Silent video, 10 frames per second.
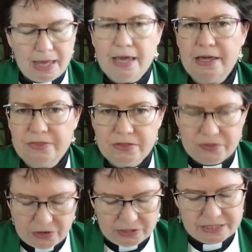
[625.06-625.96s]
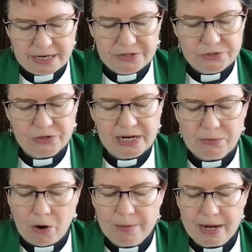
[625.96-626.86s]
In the 3rd century,
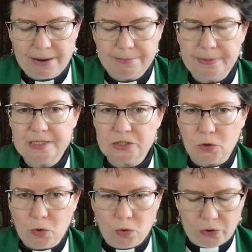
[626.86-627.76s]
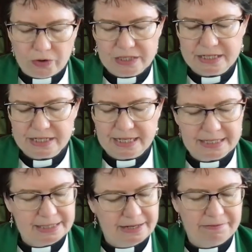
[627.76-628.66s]
Roman emperors caught on to
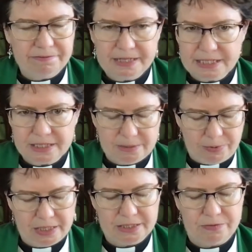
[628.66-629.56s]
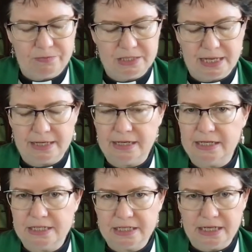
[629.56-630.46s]
this and vicious oppression was
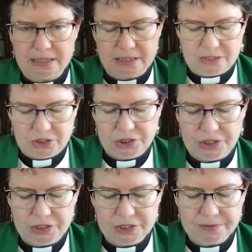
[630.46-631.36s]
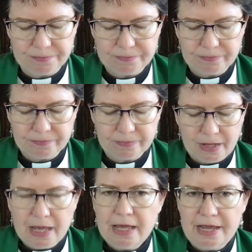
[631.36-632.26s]
unleashed against the church.
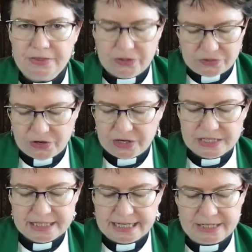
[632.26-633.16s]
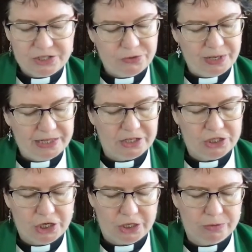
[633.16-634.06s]
In the 3rd century, the
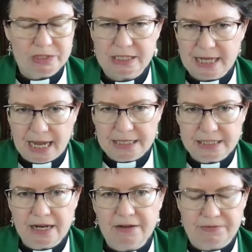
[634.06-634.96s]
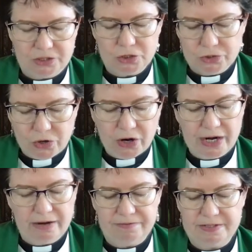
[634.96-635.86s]
church was large enough and strong
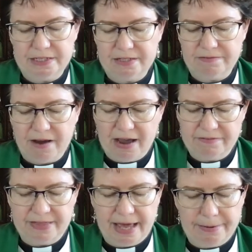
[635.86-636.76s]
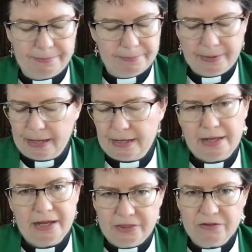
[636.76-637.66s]
enough to survive that.
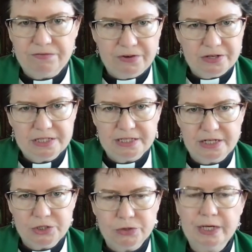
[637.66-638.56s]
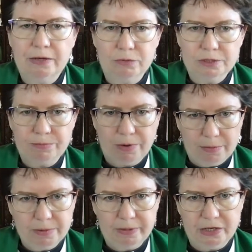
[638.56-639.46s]
In the 1st century, it was
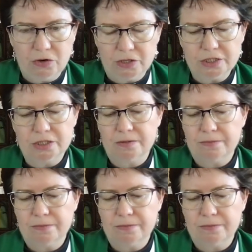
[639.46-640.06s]
probably not.